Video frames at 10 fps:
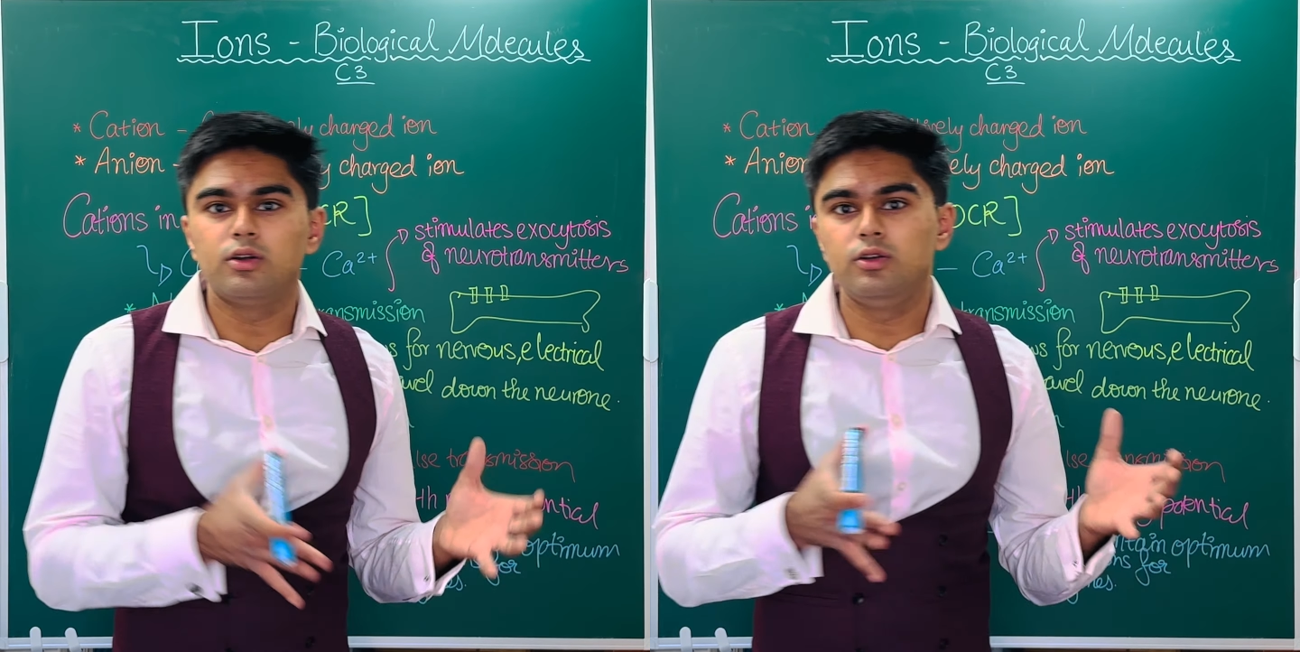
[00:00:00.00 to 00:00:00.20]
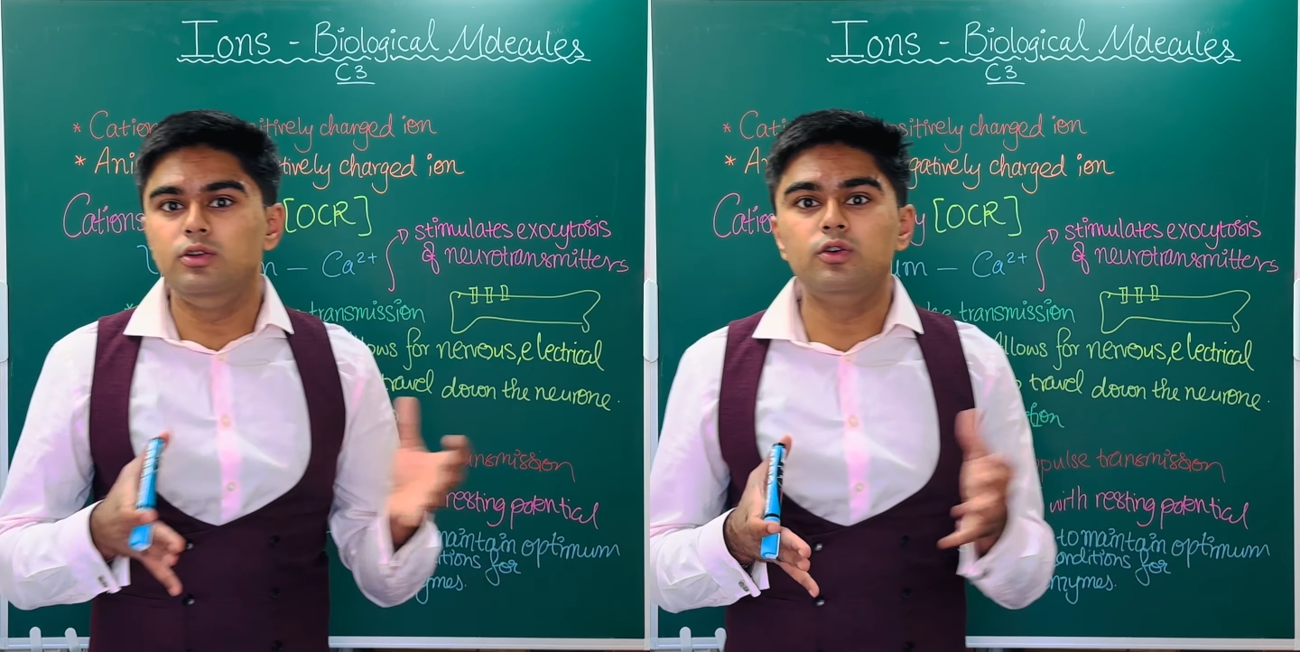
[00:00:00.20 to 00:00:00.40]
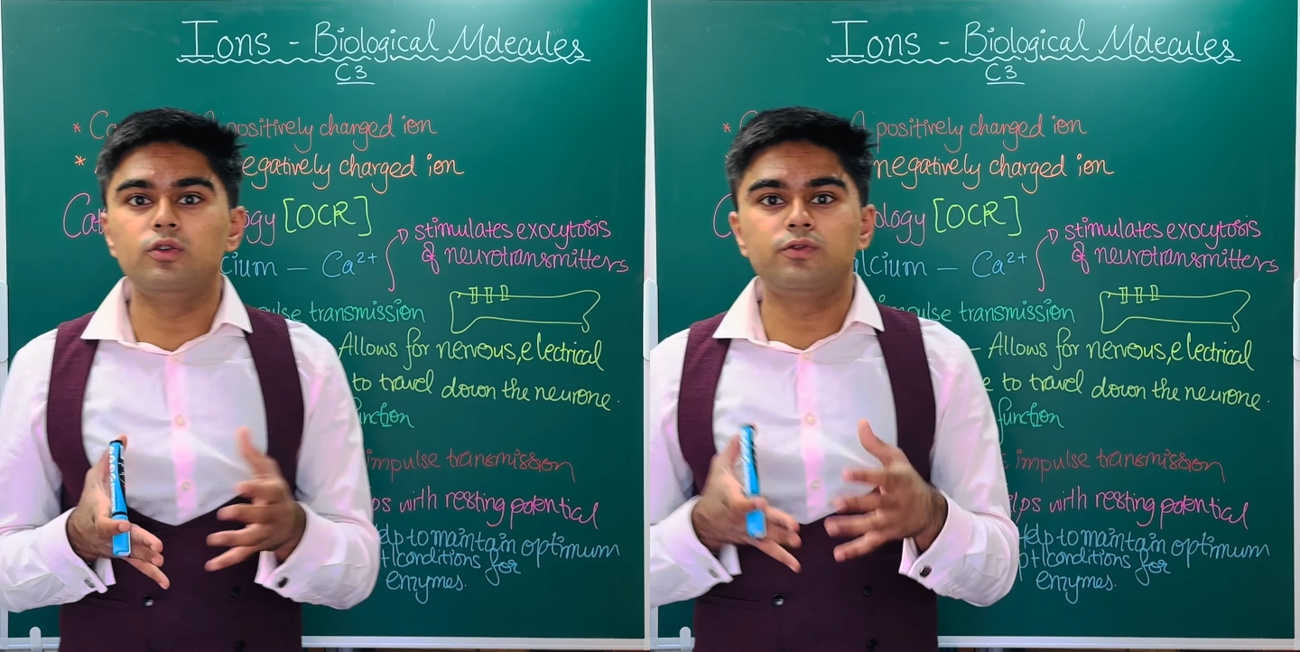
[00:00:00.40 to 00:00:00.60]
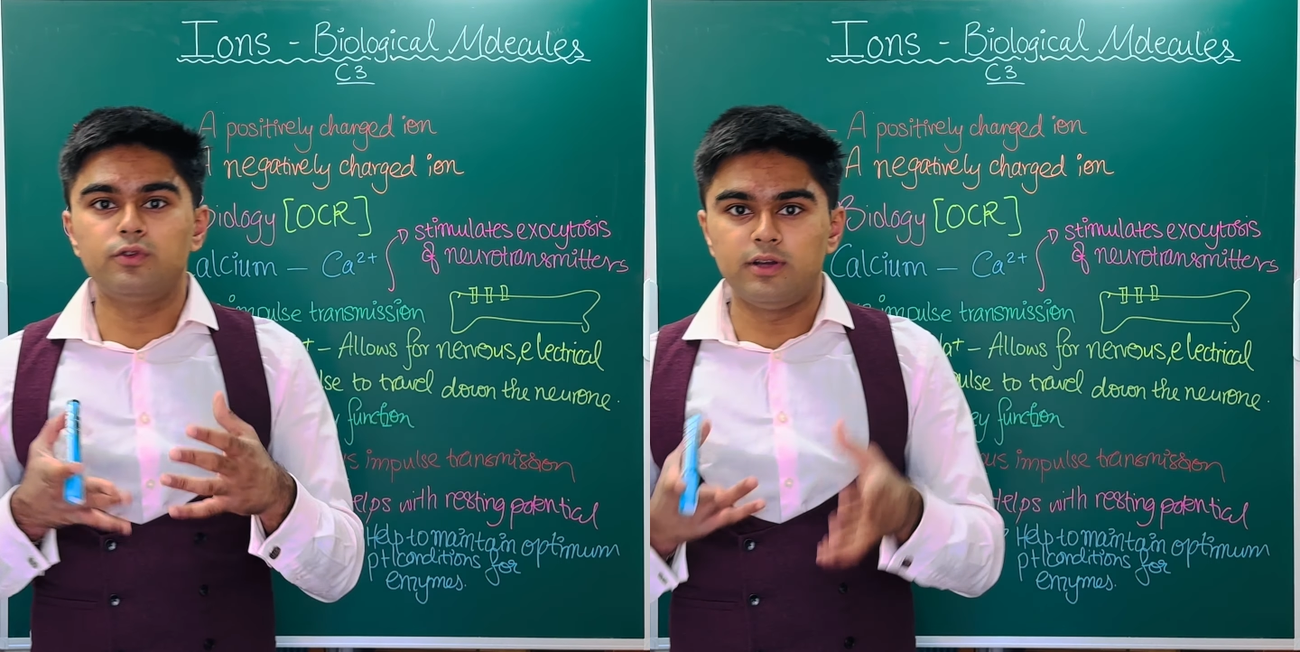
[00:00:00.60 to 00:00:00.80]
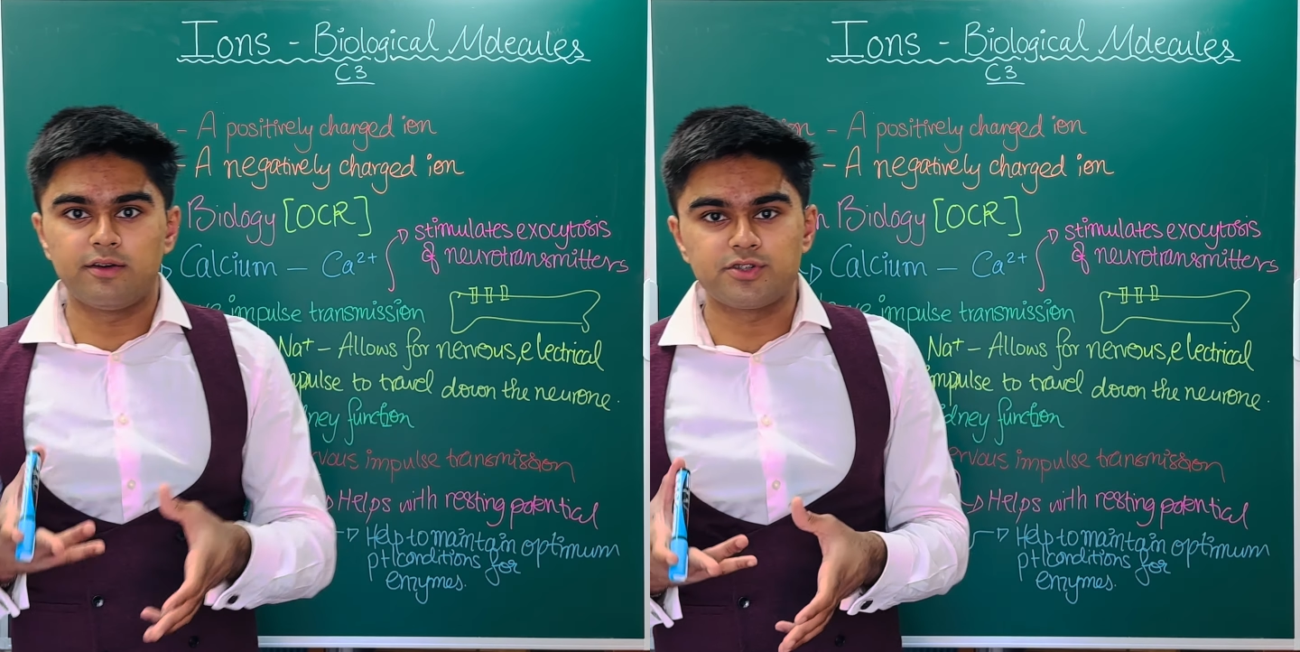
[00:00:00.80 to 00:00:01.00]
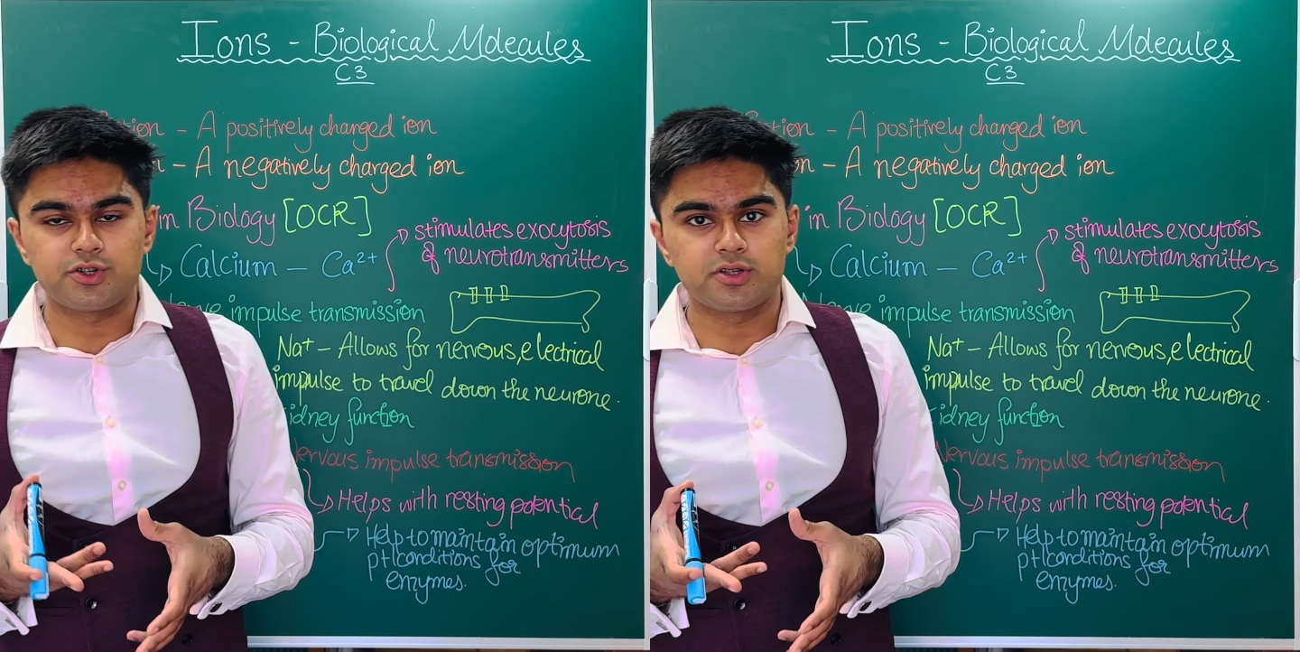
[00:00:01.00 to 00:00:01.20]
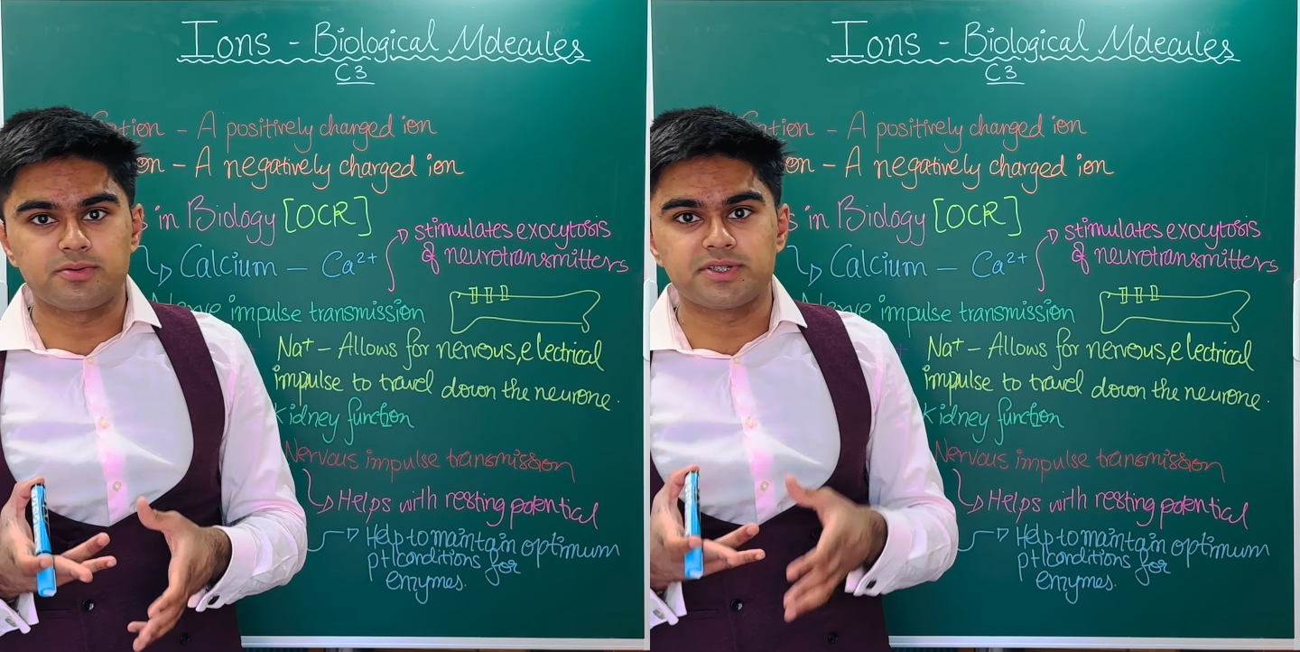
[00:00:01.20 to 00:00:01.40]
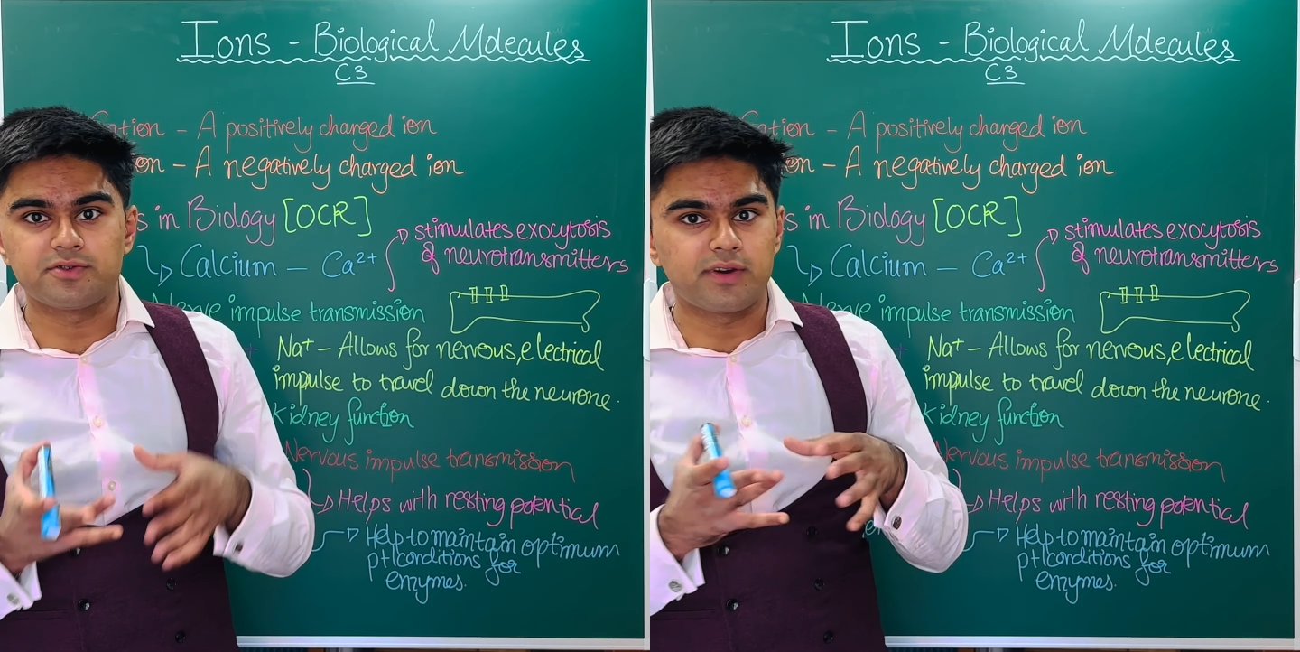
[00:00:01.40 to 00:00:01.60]
nor for nervous
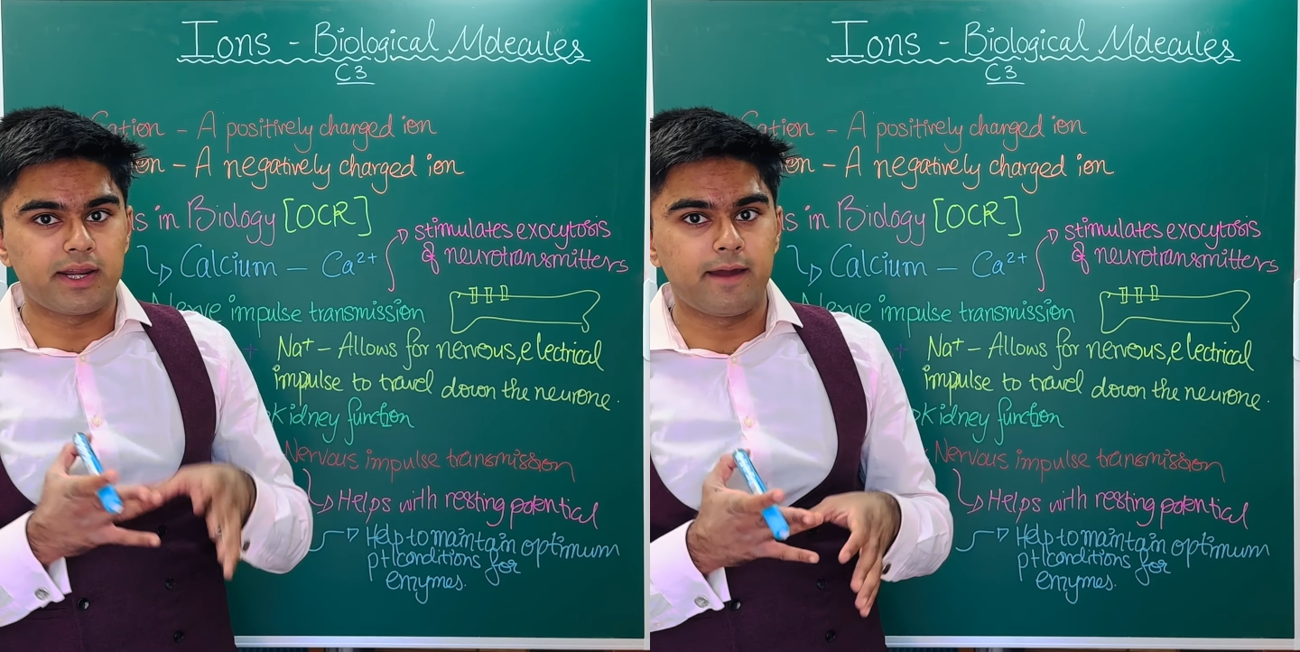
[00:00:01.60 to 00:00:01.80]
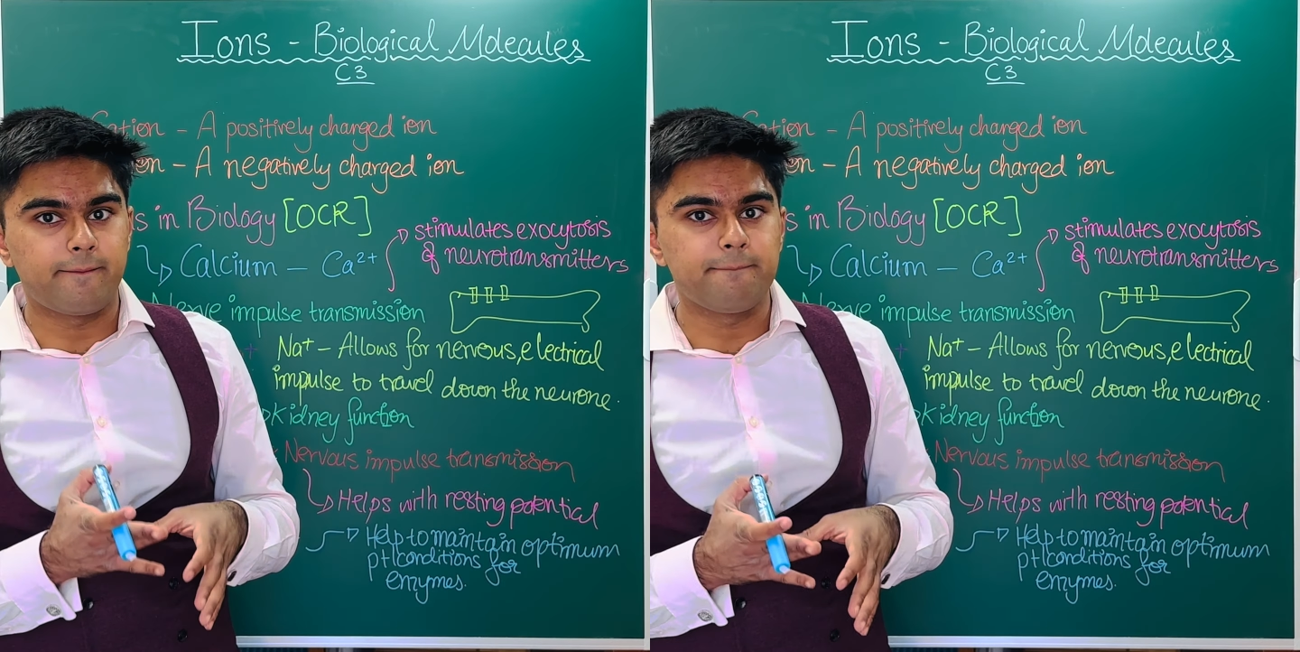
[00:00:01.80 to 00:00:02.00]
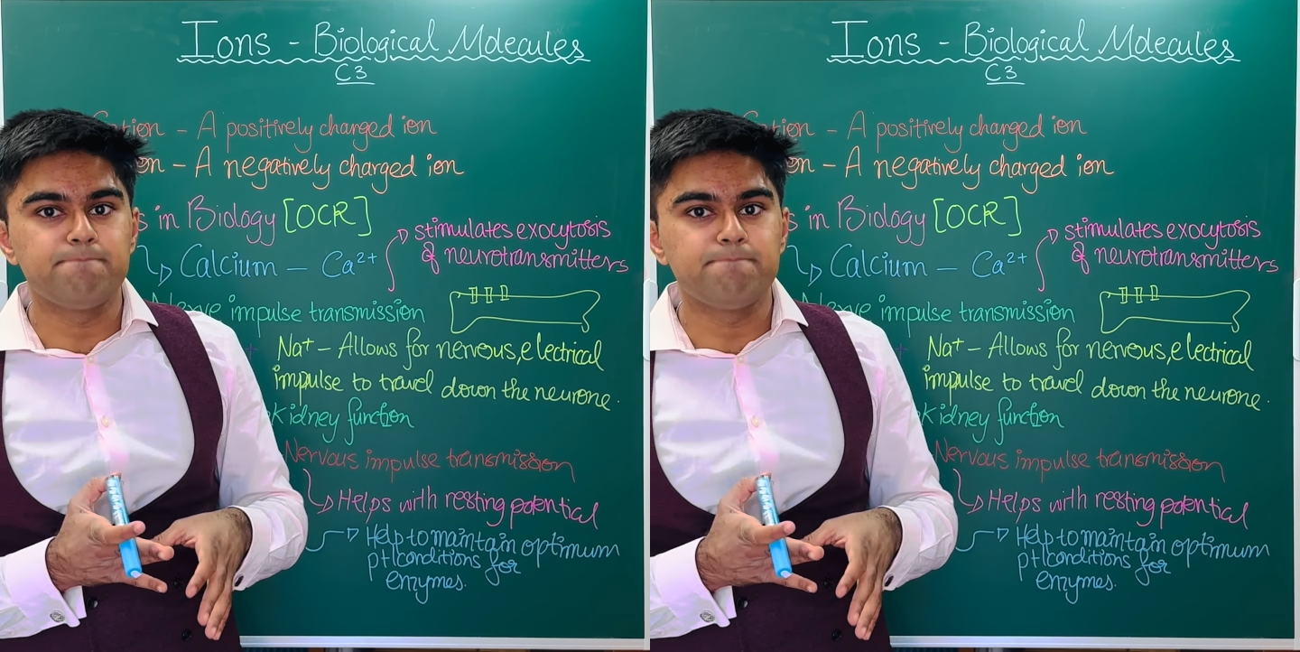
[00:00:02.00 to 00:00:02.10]
transmission right now,